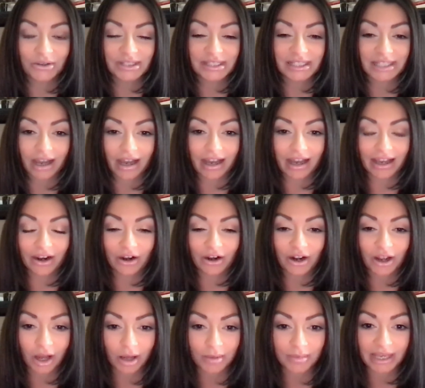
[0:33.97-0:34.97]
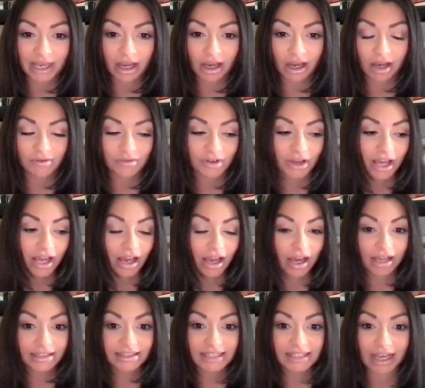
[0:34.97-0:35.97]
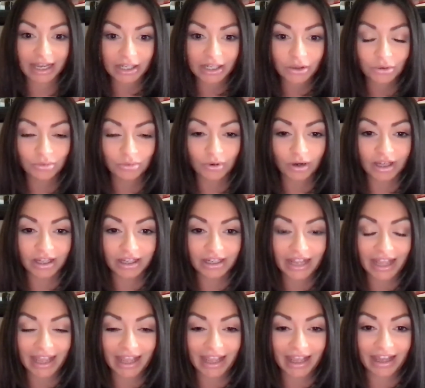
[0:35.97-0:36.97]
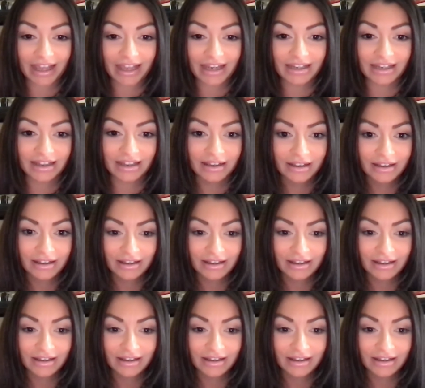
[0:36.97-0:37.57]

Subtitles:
Sky are coming off a title run and